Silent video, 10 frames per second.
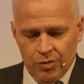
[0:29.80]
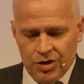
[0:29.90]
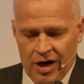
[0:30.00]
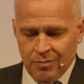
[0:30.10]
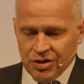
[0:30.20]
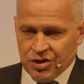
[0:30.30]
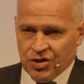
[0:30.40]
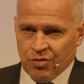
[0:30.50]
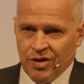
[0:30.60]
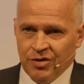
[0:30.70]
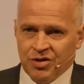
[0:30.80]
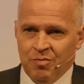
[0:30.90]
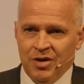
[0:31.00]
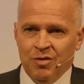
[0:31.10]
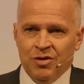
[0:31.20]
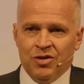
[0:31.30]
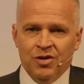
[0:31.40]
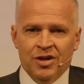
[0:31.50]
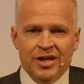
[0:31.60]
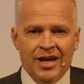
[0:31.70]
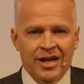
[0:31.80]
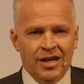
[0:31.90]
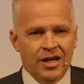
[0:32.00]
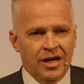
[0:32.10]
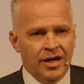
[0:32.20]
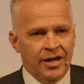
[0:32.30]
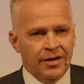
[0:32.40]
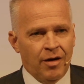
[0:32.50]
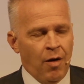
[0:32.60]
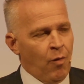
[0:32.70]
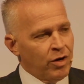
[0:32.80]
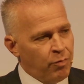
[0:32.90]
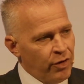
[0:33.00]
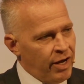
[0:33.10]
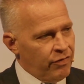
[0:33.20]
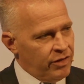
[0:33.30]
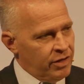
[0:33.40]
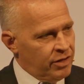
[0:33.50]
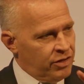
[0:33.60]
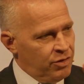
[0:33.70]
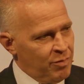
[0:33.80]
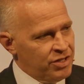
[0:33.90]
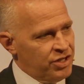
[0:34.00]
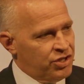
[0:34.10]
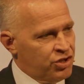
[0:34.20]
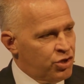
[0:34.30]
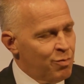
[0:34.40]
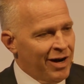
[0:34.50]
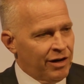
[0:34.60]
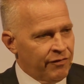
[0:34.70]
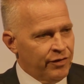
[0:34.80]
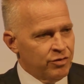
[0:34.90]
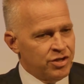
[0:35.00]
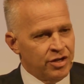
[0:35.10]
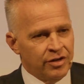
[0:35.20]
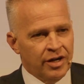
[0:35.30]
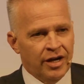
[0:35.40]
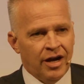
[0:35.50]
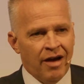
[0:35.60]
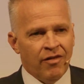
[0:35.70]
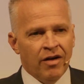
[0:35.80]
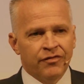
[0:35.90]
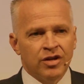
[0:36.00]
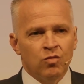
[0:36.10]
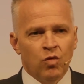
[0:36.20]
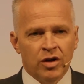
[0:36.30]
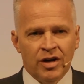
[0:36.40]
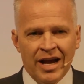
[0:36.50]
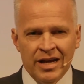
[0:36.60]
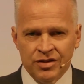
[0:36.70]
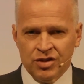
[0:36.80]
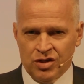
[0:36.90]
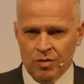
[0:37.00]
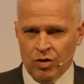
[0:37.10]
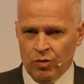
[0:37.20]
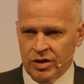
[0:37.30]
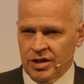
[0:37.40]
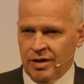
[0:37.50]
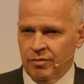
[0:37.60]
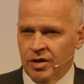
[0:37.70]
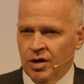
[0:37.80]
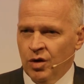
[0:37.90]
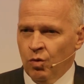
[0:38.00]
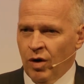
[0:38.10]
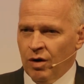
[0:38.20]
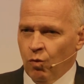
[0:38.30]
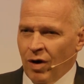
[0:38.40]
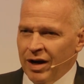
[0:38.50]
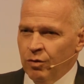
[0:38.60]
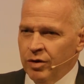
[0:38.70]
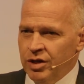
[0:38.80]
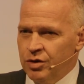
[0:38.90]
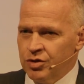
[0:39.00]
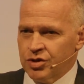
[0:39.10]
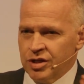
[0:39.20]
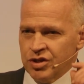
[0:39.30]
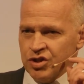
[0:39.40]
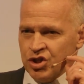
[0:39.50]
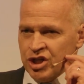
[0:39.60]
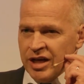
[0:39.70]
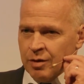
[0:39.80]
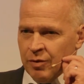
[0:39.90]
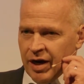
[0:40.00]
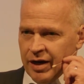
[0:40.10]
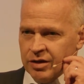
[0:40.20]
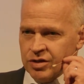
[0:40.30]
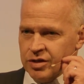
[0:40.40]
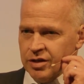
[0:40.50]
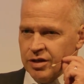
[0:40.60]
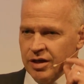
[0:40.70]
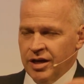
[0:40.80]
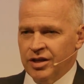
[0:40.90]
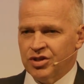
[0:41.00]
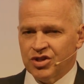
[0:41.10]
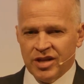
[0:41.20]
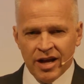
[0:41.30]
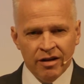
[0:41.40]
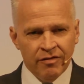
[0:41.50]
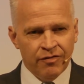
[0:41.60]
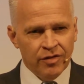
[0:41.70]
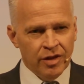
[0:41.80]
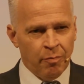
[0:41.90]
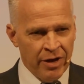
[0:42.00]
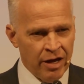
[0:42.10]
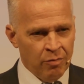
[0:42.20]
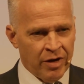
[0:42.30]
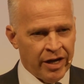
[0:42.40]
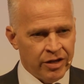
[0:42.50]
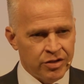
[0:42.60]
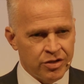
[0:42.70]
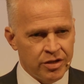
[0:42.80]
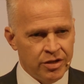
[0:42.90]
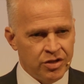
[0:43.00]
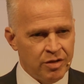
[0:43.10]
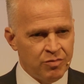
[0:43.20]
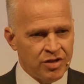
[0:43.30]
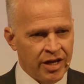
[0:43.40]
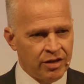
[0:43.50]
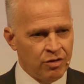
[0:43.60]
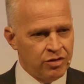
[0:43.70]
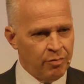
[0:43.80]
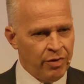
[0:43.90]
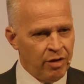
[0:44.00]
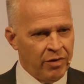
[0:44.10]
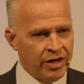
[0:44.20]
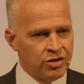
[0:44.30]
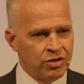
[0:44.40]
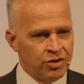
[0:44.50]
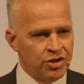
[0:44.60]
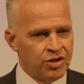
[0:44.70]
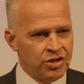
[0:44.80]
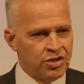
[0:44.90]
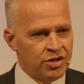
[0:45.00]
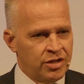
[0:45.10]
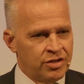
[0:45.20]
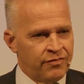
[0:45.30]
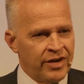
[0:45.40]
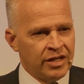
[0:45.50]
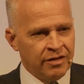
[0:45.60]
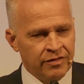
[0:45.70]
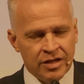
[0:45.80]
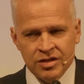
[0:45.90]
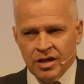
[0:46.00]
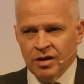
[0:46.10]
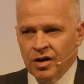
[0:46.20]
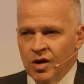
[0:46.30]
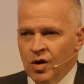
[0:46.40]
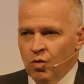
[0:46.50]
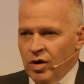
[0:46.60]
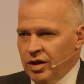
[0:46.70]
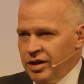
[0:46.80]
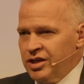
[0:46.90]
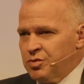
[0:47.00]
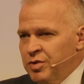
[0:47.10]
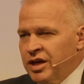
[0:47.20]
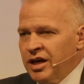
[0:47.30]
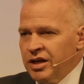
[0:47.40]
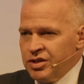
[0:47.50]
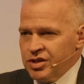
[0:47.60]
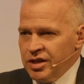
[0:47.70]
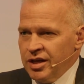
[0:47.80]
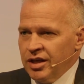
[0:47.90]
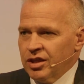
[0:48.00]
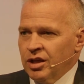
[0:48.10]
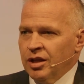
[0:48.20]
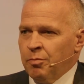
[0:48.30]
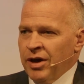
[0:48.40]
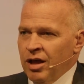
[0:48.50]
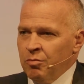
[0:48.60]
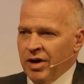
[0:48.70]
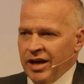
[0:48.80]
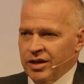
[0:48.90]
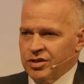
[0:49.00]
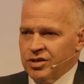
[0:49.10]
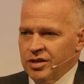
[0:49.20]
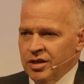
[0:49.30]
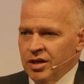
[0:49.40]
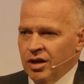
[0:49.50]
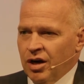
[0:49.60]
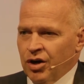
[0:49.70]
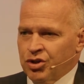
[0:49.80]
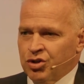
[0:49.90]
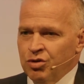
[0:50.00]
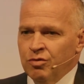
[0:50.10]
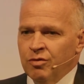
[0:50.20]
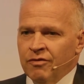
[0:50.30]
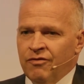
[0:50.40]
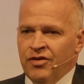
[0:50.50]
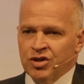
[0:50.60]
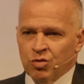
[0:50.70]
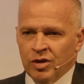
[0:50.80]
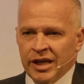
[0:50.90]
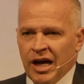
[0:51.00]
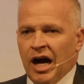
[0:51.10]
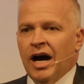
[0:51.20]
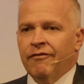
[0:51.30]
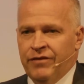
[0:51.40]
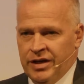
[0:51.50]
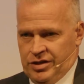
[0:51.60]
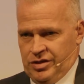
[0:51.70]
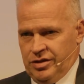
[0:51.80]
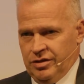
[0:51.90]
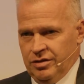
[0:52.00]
I'm just thrilled to be with you today. I want to point out that you may see two microphones here. I've often wondered, I asked someone one time, why do we use these cheek mics instead of lapel mics? It seems like those lapel mics are just as effective. And they said, well, it's because the lapel mics are too visually obvious.